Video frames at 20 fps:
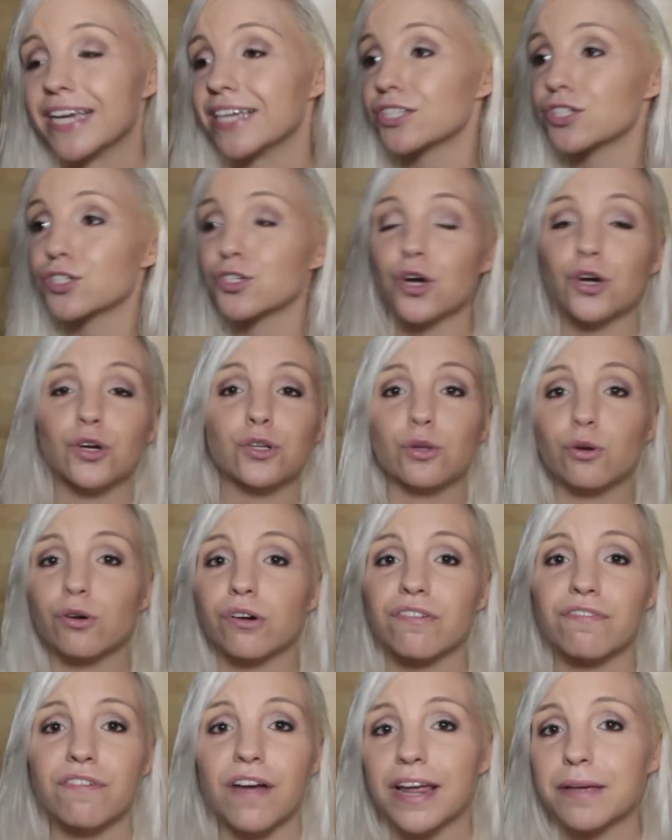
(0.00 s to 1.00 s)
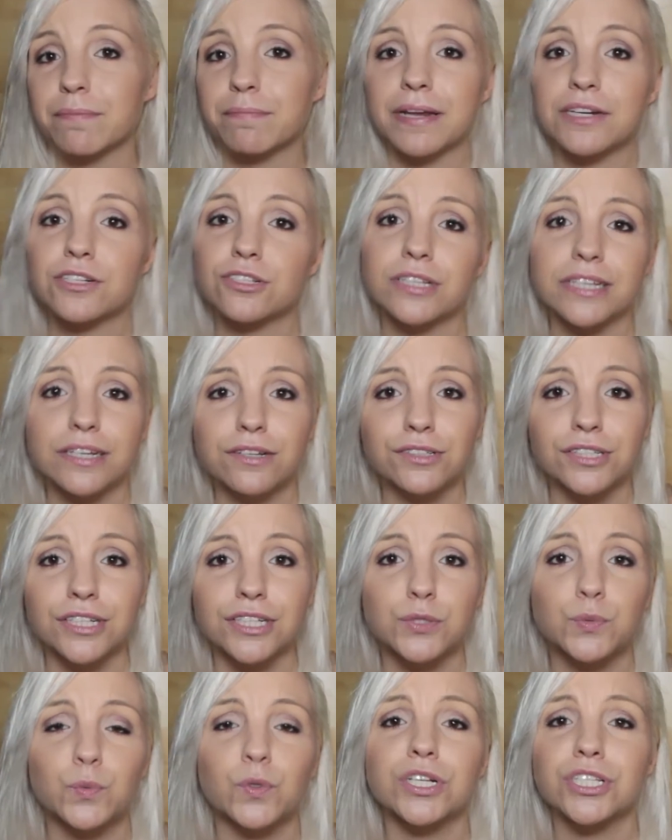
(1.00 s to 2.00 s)
It's not glorifying mental
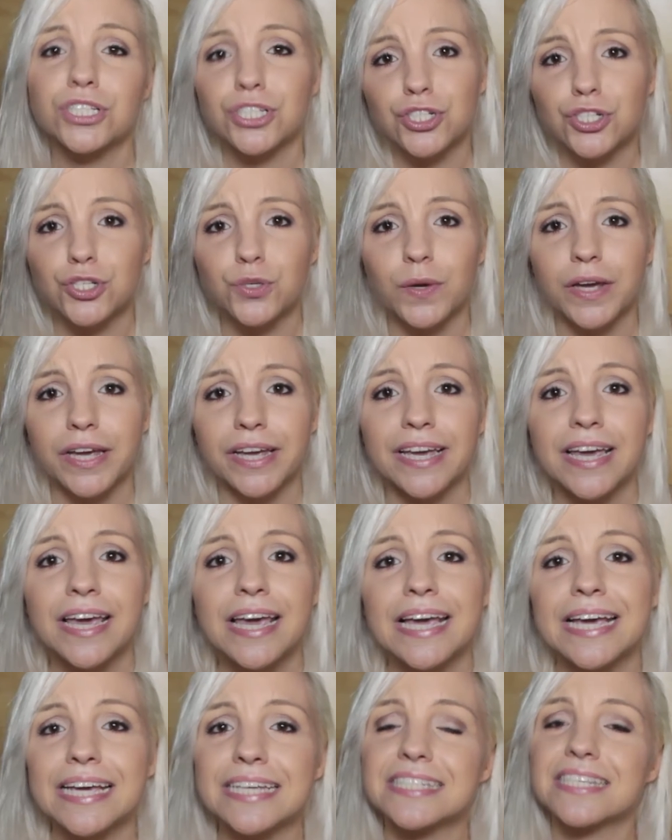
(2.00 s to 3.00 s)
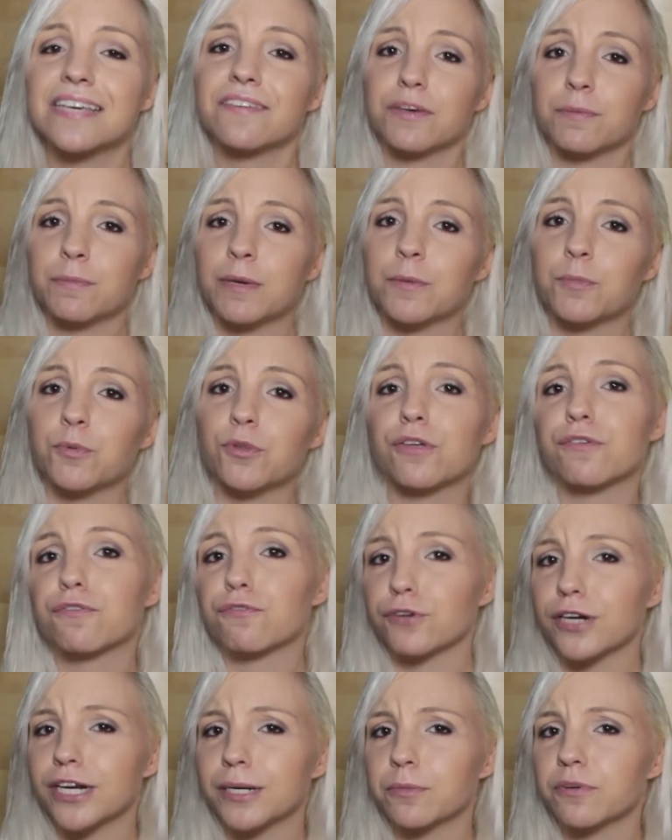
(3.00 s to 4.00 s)
illness. What it's doing is giving people the
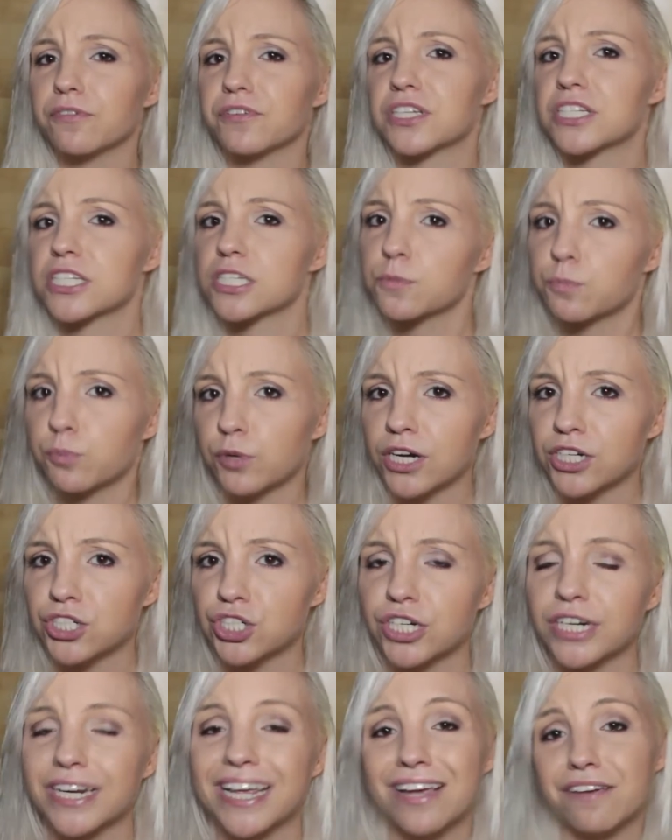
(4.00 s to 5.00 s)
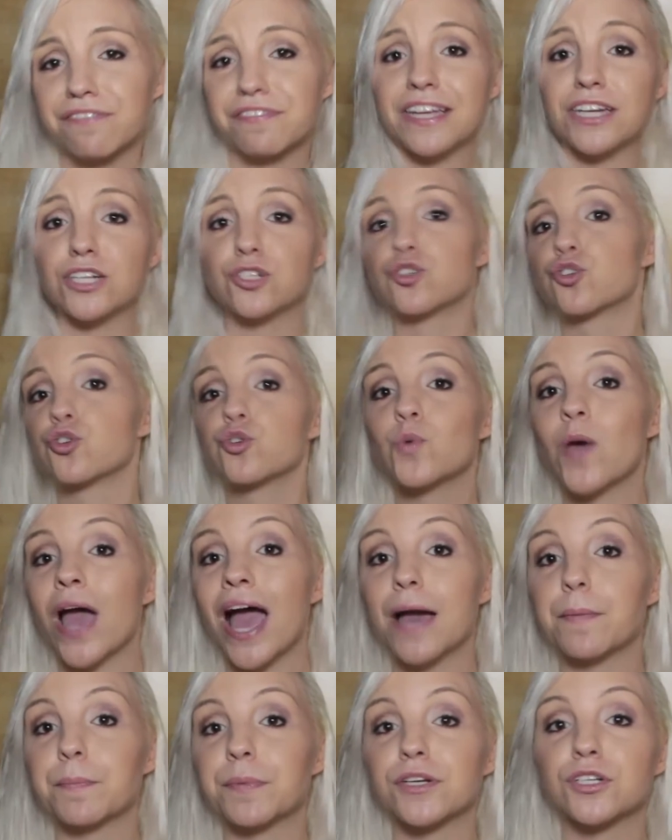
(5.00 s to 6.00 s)
freedom of expression if they do
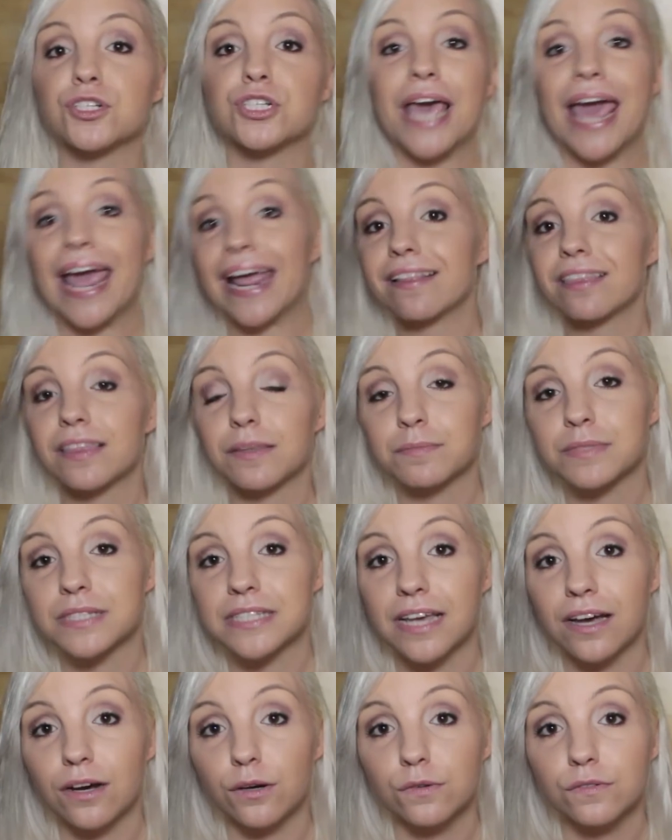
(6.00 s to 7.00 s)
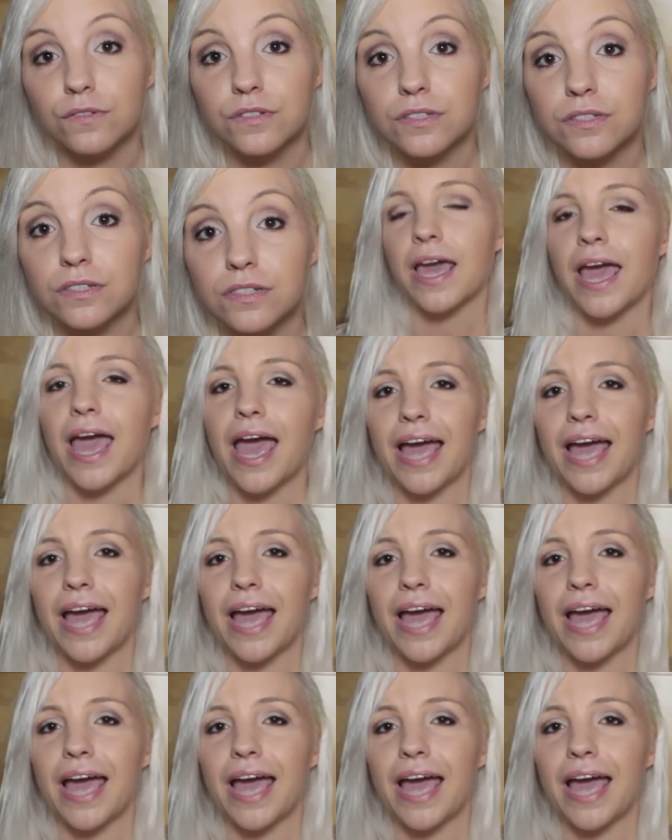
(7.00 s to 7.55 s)
happen to hate themselves.